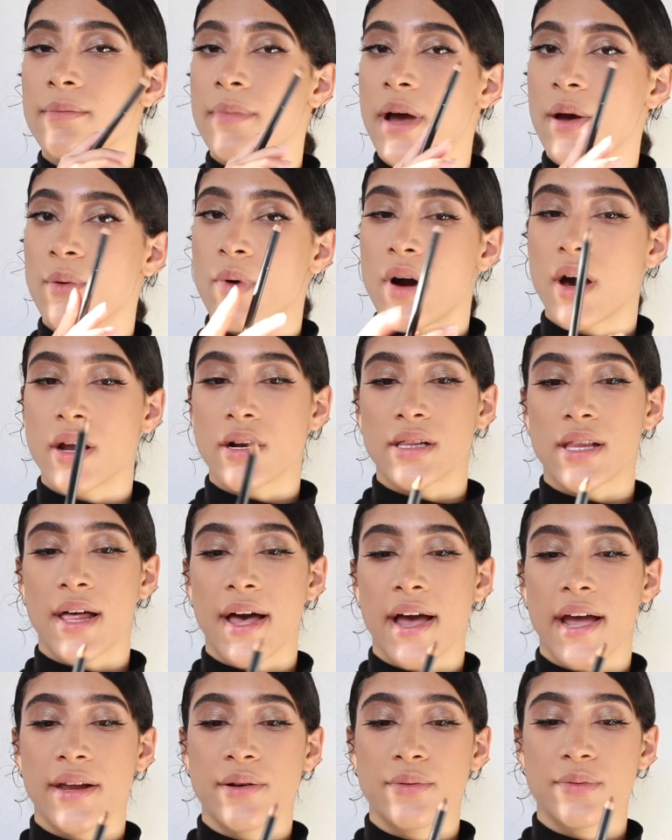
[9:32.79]
my
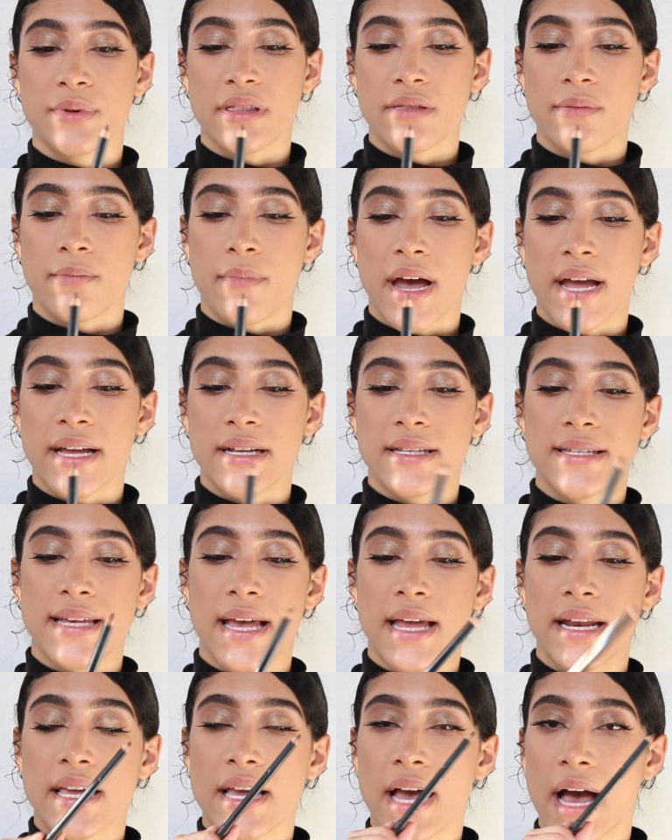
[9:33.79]
waterline with my
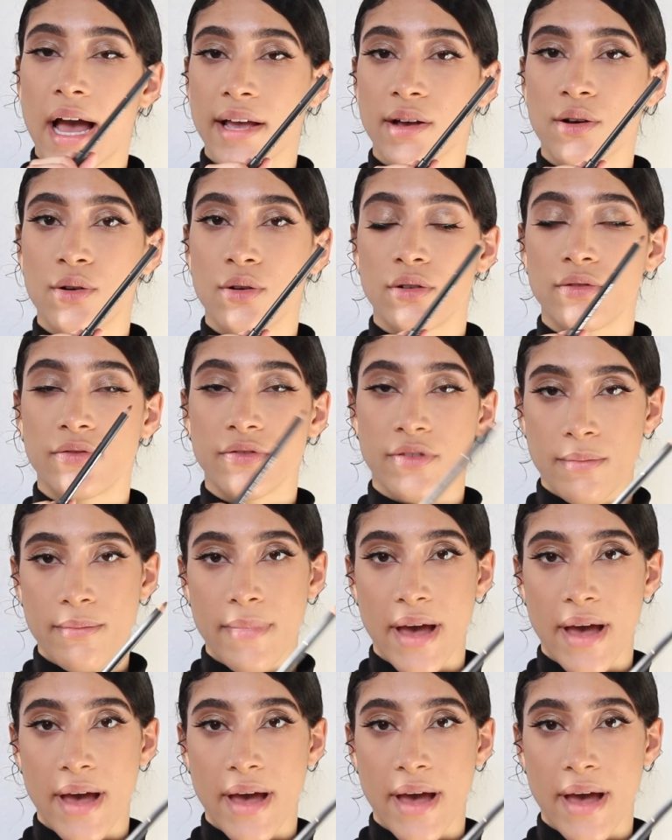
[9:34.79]
Teddy aiko from